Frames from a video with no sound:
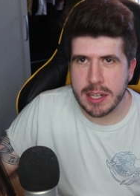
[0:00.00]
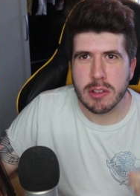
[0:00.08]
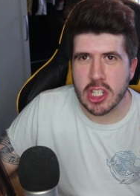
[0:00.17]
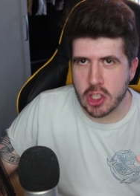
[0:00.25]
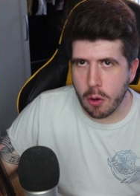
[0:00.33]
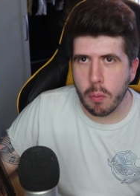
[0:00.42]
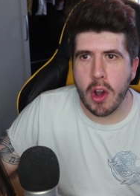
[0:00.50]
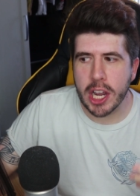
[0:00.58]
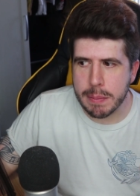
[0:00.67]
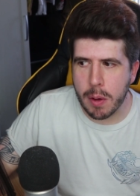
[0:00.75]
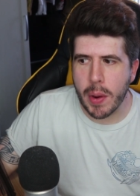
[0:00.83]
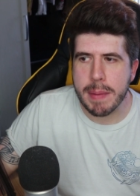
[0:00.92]
I was just sort of
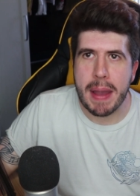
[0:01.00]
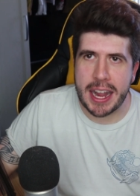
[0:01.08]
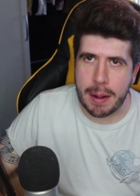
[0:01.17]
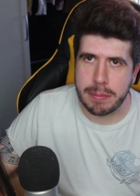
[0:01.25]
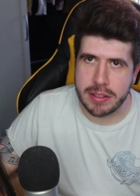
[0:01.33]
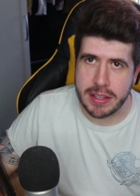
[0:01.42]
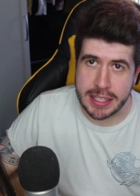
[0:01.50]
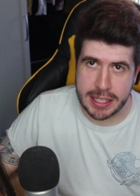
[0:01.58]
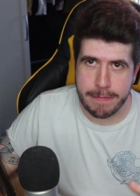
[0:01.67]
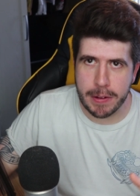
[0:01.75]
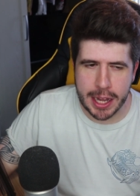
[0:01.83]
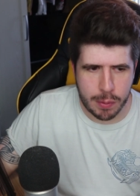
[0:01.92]
working my way back up to things,
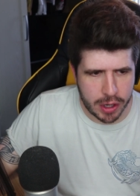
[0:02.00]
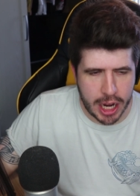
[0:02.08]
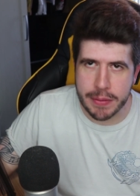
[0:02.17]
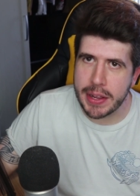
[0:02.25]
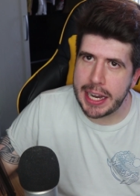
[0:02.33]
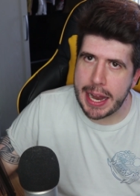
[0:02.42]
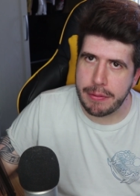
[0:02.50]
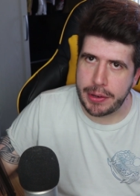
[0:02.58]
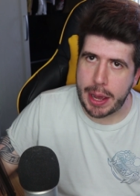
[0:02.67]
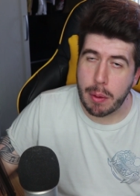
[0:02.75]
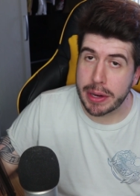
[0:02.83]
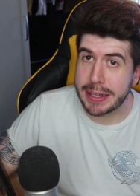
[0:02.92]
and I feel like we're kind of at a level
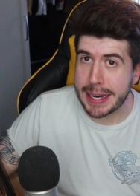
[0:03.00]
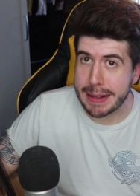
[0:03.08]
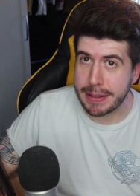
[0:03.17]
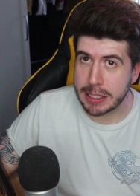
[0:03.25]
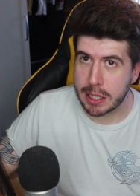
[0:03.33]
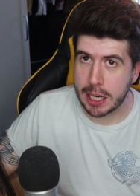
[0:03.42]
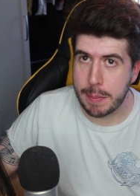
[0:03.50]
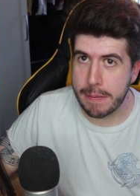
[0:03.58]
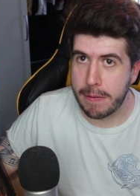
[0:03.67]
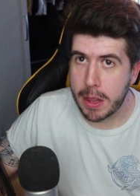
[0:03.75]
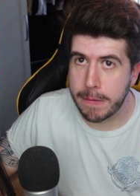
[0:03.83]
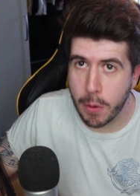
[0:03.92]
now where we can take things a little
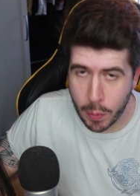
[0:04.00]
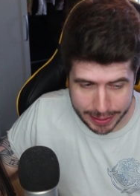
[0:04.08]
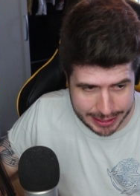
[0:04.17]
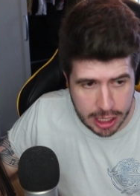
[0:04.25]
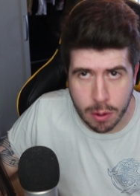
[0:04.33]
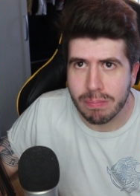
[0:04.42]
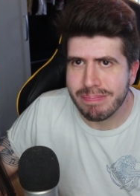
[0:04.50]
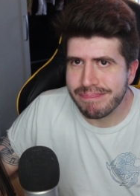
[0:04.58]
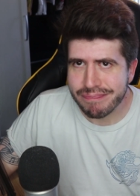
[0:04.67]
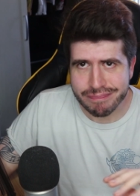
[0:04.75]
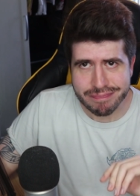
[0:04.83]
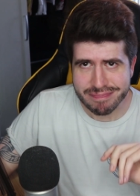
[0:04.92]
bit further forward. So
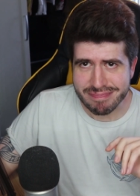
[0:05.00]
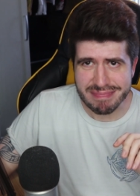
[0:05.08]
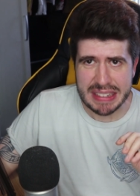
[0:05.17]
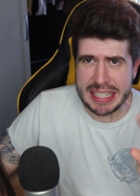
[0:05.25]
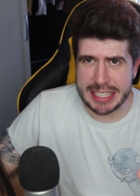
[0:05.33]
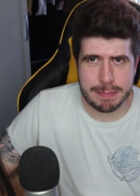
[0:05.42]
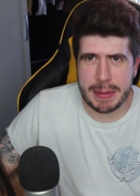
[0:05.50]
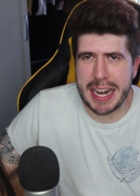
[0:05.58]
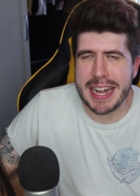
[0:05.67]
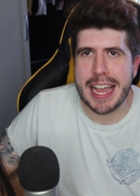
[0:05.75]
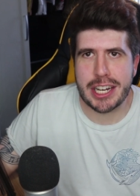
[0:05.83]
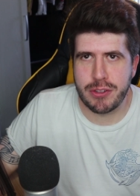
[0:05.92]
doesn't mean
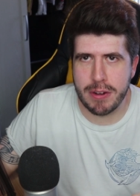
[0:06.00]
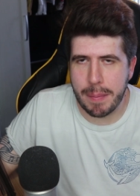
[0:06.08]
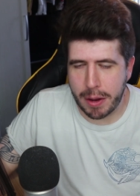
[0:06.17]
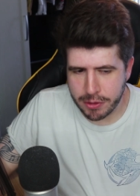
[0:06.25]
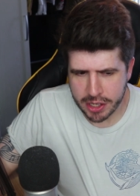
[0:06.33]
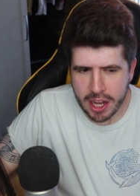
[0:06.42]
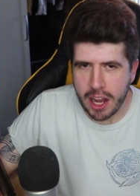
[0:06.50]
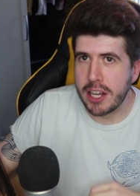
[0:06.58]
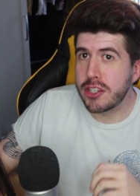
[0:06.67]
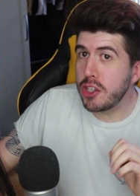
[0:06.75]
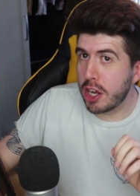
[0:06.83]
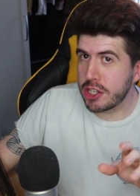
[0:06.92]
any extra uploads
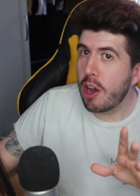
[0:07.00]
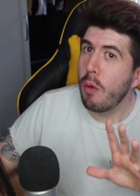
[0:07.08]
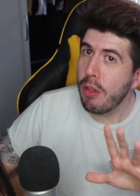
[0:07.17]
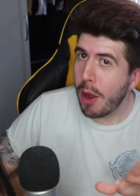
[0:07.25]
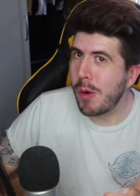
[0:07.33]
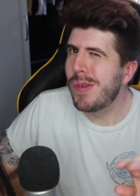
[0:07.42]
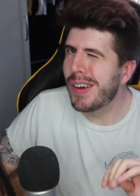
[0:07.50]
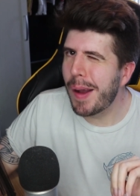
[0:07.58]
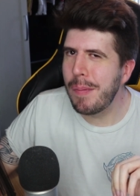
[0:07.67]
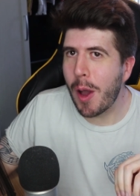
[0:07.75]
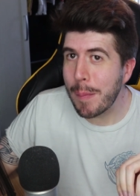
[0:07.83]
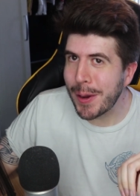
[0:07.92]
as such, although
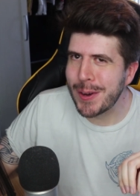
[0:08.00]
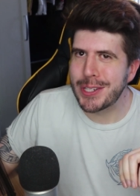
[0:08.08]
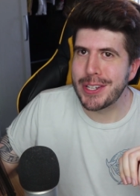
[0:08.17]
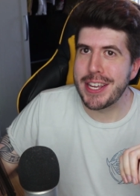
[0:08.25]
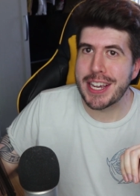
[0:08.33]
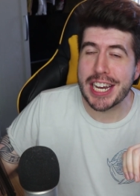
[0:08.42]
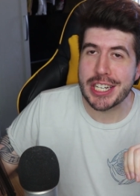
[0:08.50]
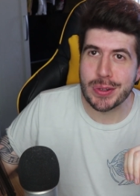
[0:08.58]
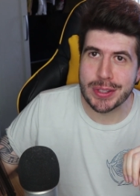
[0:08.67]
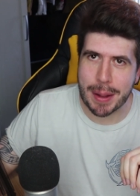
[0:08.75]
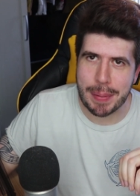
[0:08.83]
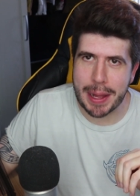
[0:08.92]
I'm not opposed to the
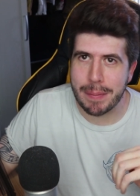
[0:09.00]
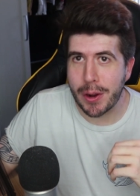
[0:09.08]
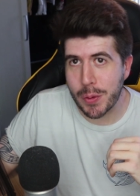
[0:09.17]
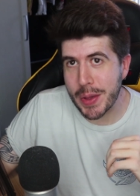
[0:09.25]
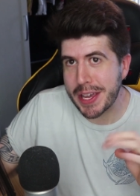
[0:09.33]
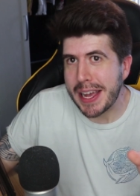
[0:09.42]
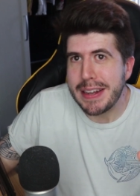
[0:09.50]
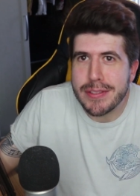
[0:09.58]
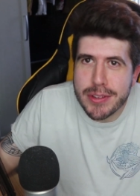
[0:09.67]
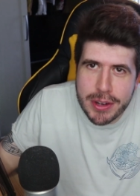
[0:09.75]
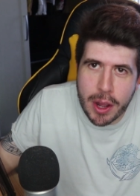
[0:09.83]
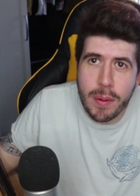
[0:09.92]
occasional double upload
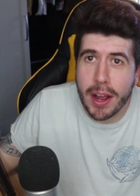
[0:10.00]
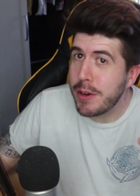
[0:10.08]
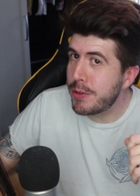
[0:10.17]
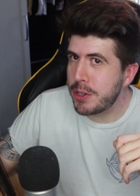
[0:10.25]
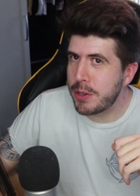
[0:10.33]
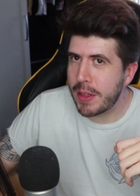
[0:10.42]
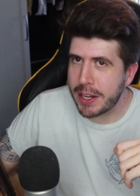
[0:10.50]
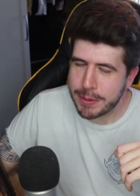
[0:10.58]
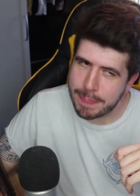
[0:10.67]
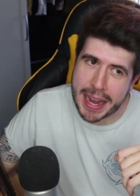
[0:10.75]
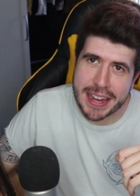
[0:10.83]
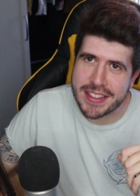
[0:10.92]
weekends. You know, I used to do
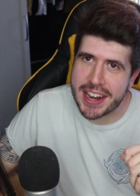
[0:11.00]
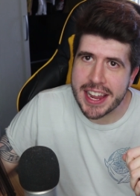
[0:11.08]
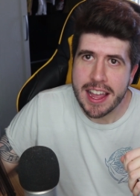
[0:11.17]
that back in the day.